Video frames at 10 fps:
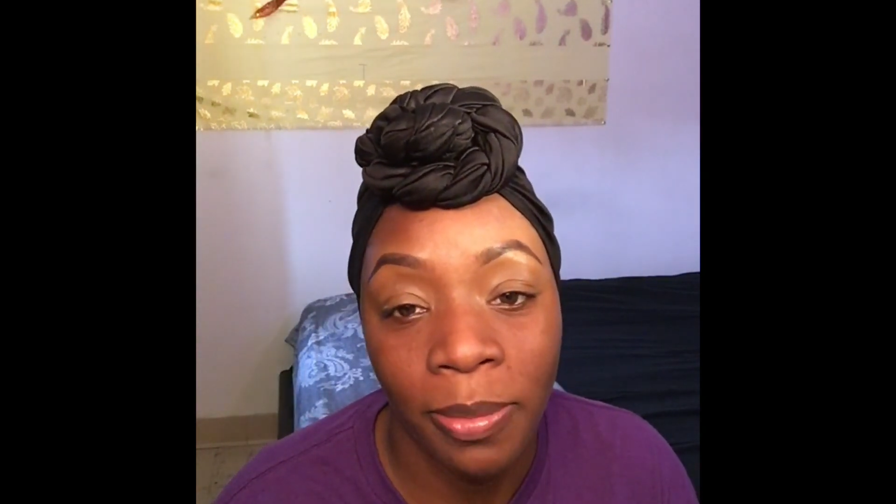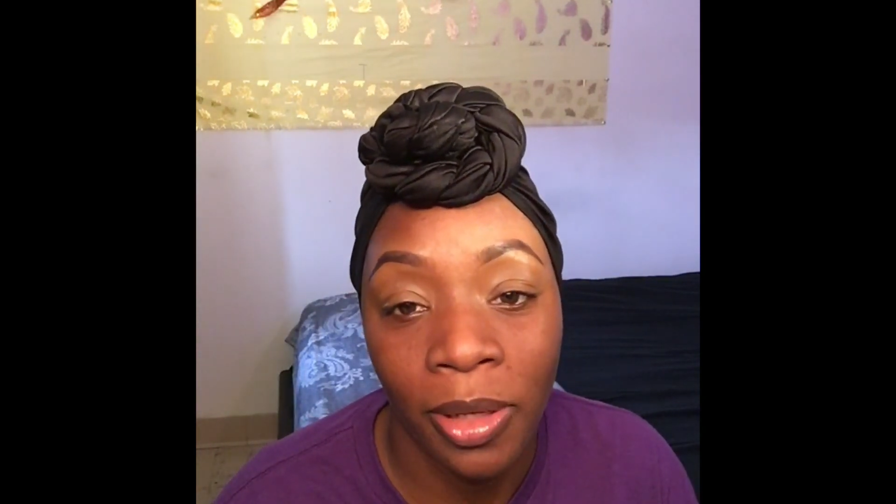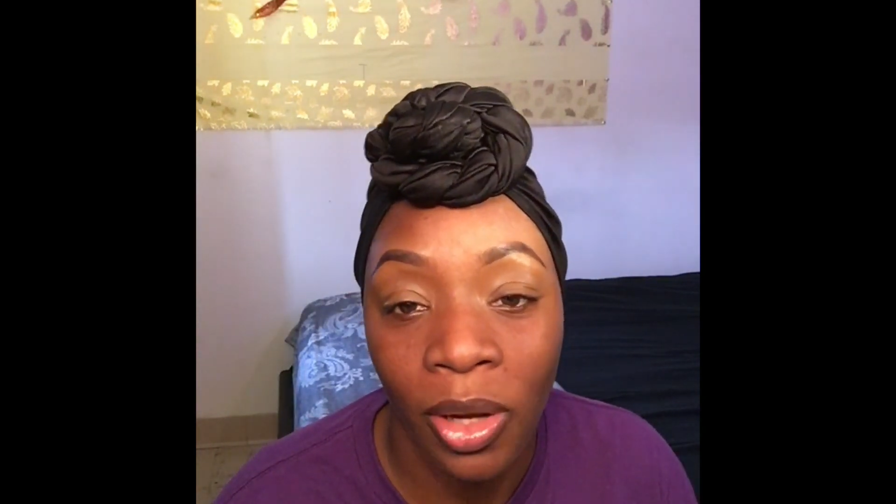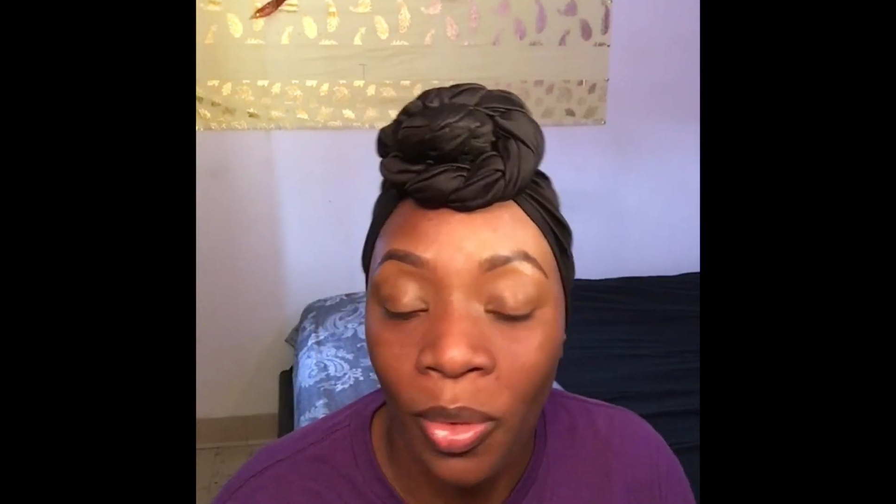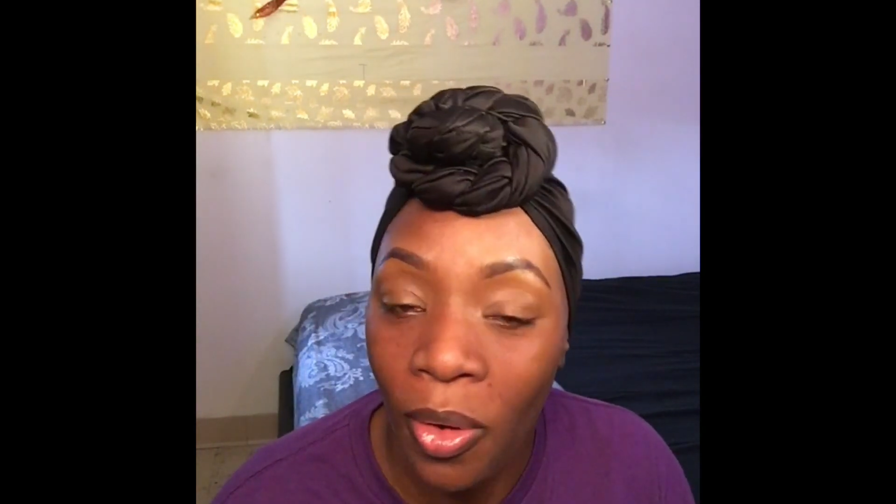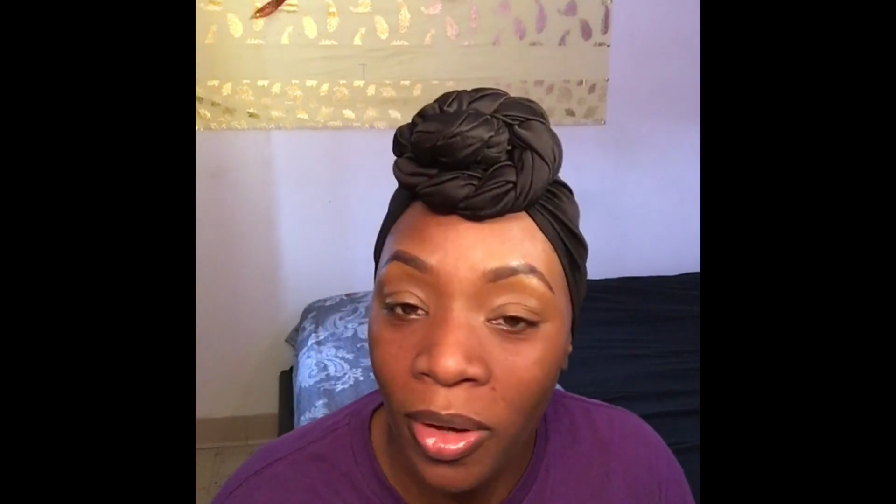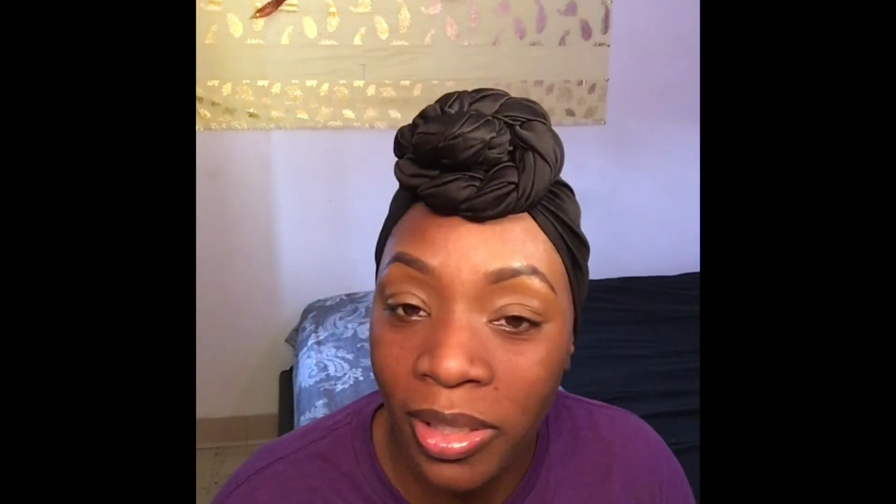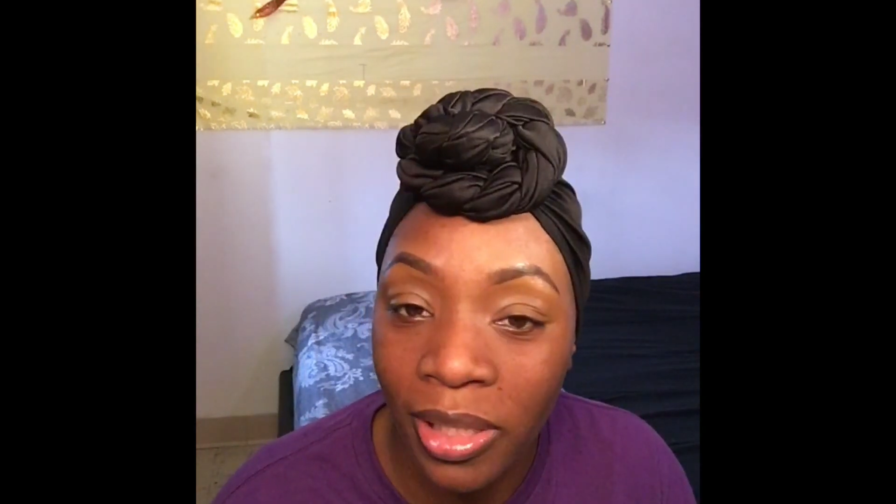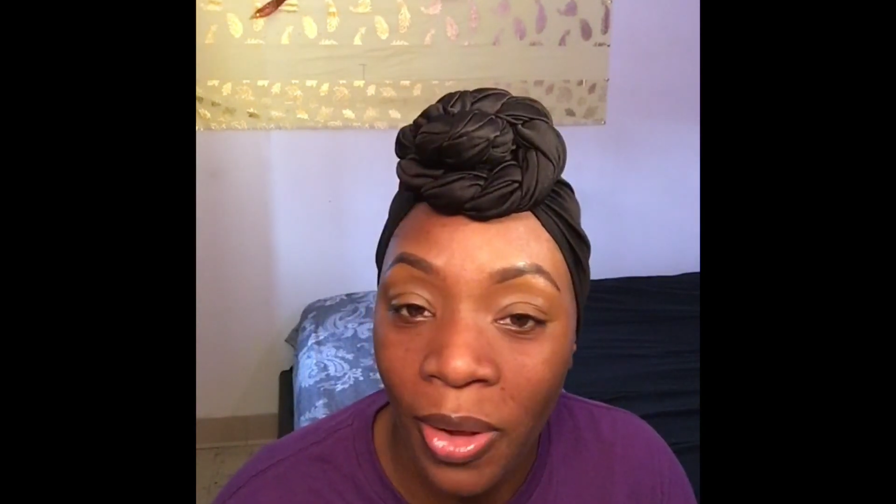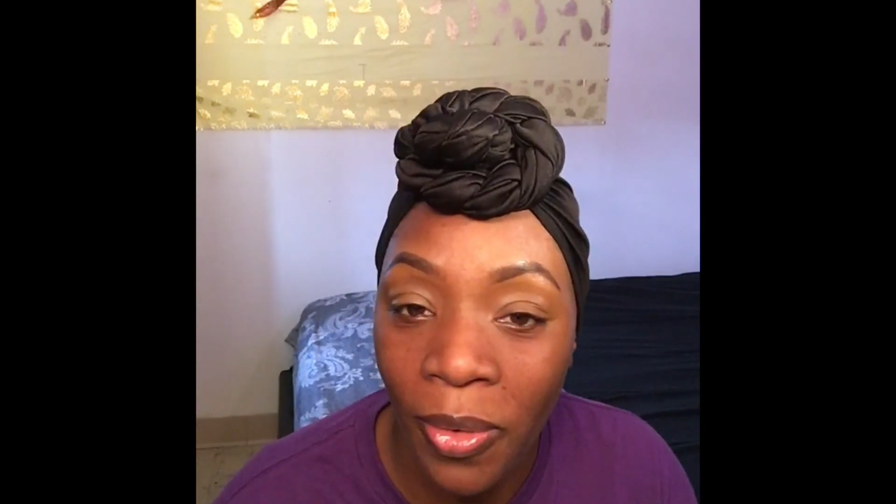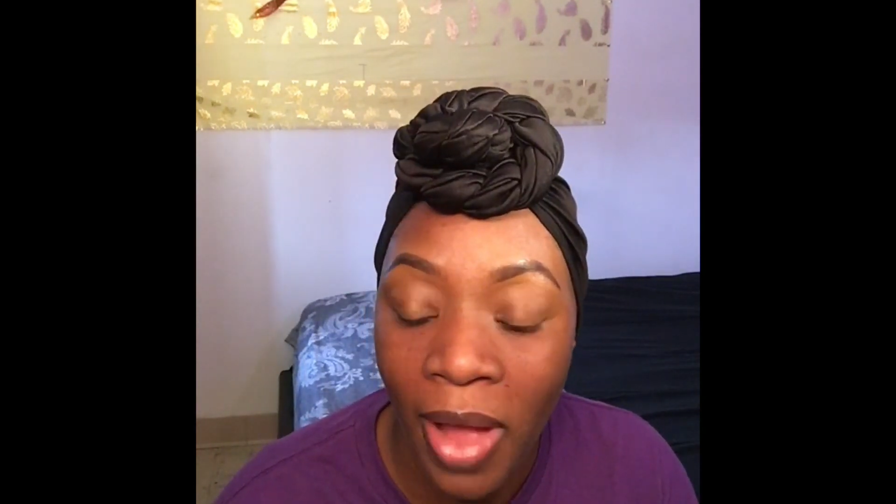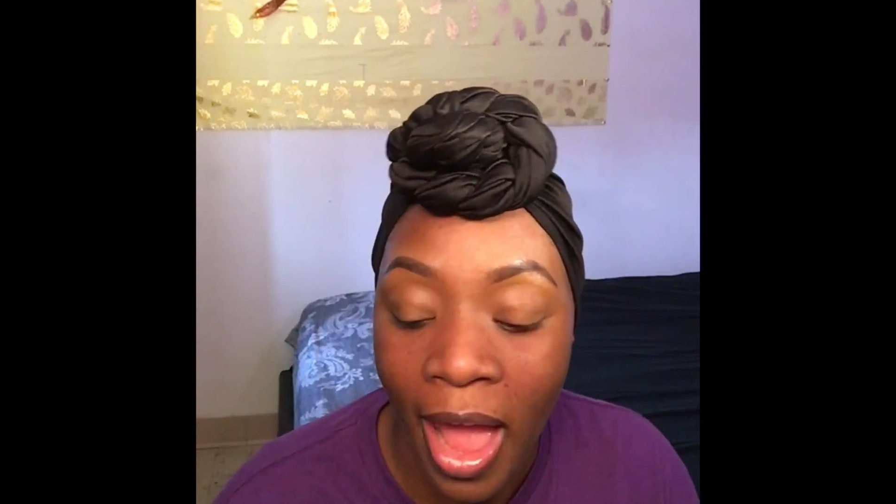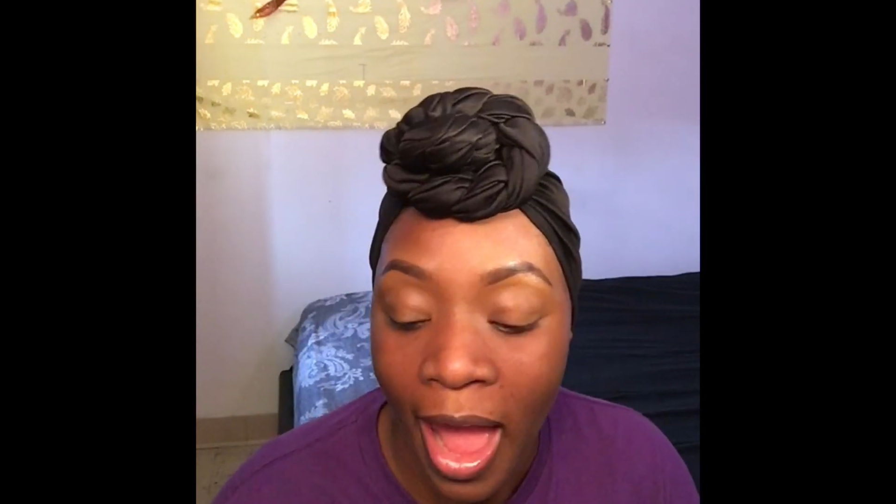below also.